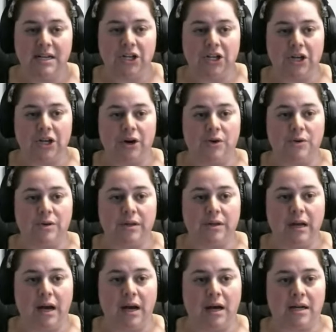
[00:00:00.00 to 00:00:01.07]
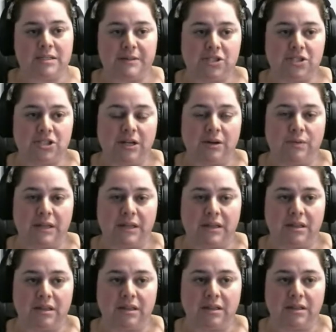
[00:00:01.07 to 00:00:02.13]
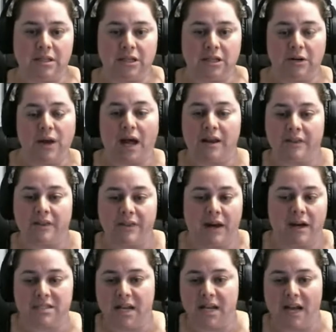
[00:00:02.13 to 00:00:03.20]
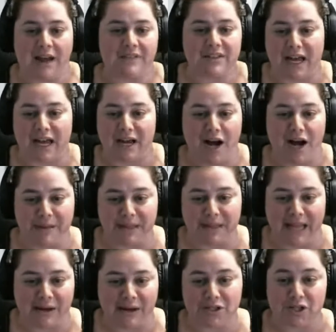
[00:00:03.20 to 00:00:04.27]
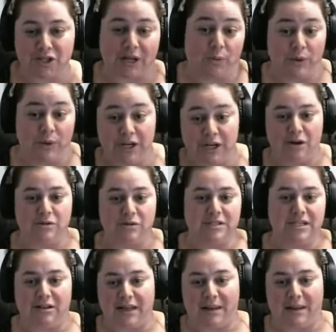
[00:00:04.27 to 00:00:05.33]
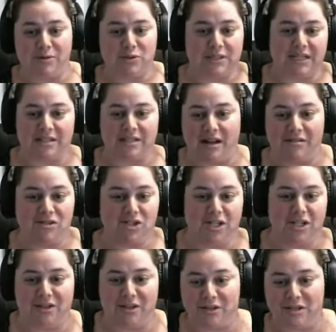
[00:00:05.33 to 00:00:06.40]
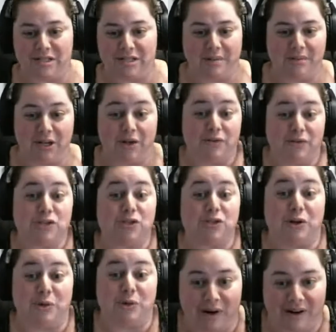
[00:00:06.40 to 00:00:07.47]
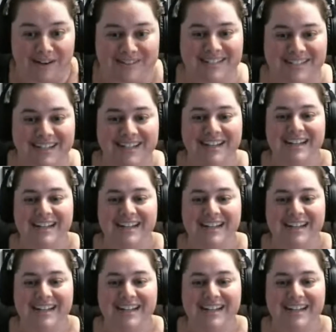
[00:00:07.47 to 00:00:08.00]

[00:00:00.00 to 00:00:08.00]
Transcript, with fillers: you know, uh, especially with you know, not us not having that common language, like we know dental laboratory technology and you're stumbling over certain words.